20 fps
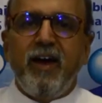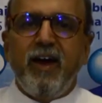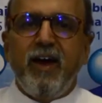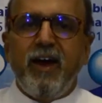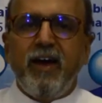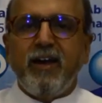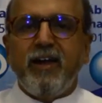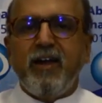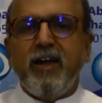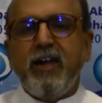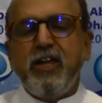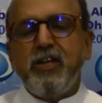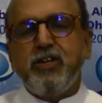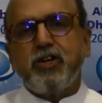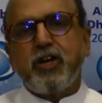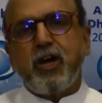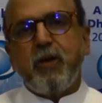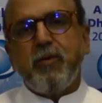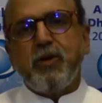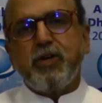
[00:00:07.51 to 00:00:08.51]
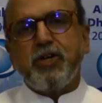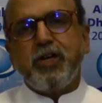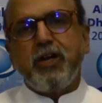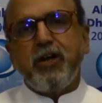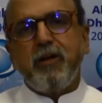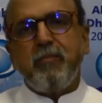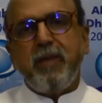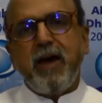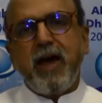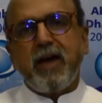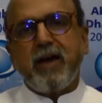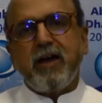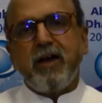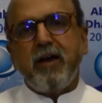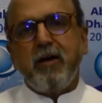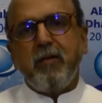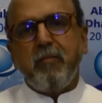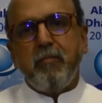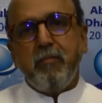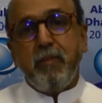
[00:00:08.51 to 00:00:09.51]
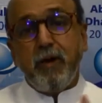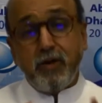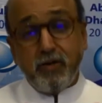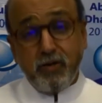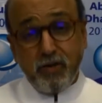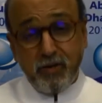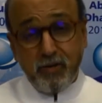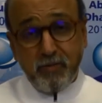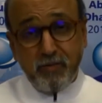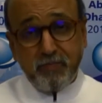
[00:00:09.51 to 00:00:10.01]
Al Khaliji Commercial Bank merger,